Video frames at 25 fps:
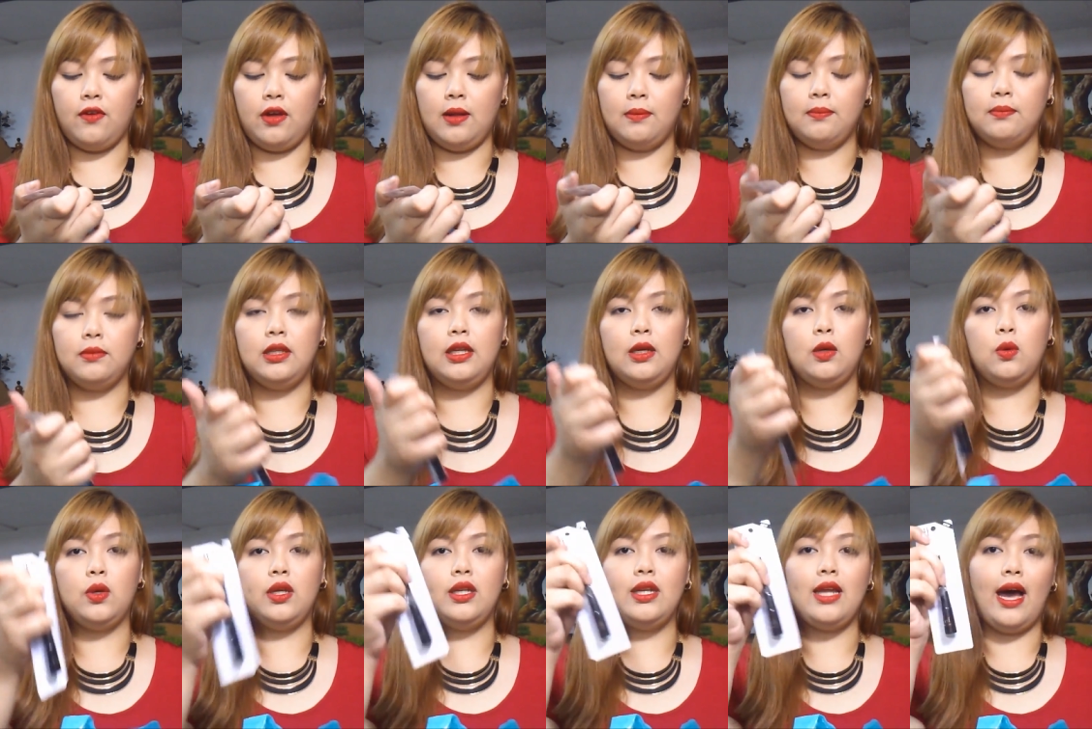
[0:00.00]
Um,
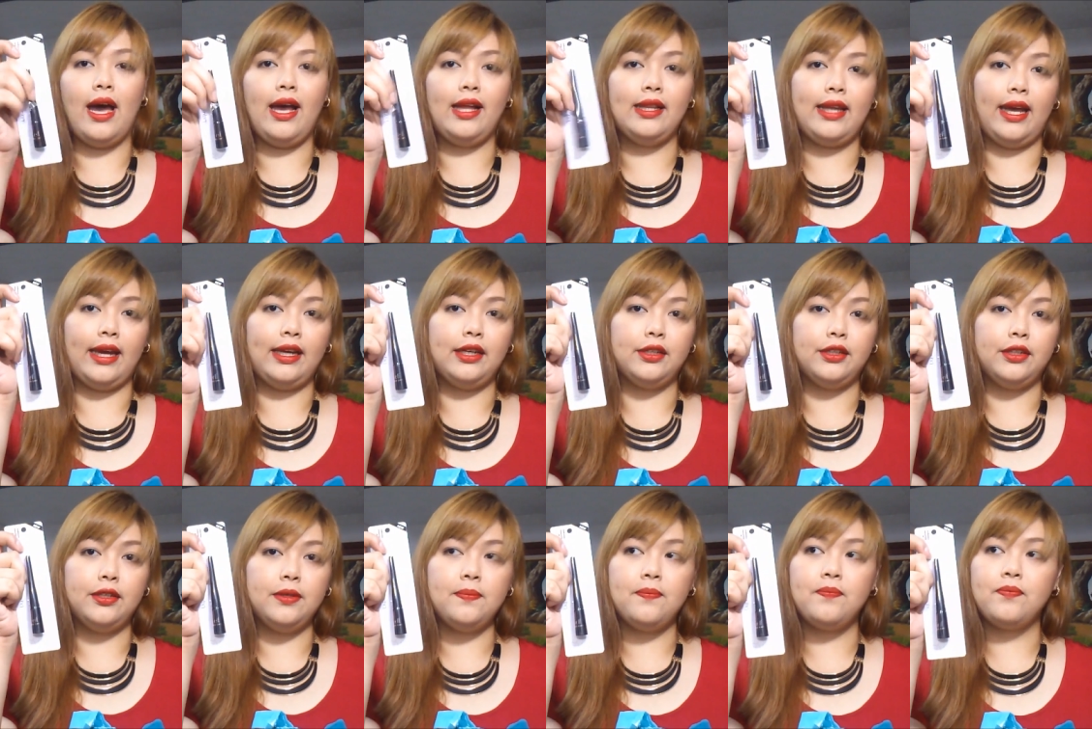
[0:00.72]
liquid
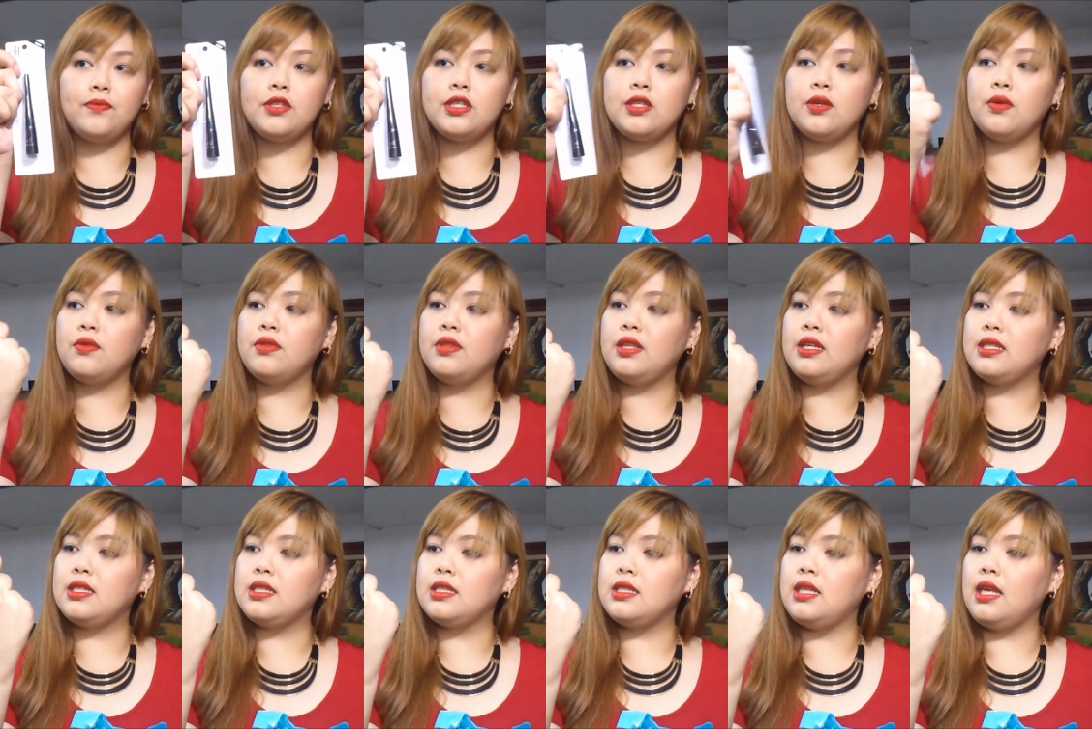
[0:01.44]
eyeliner so
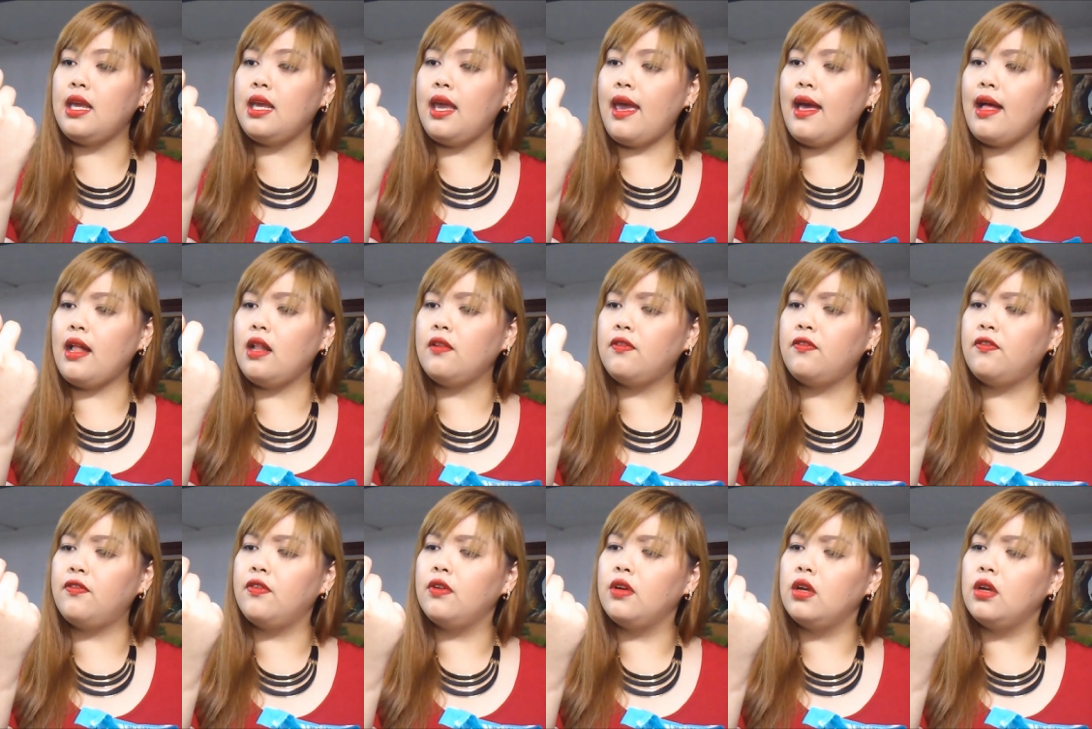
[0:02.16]
this the e.l.f.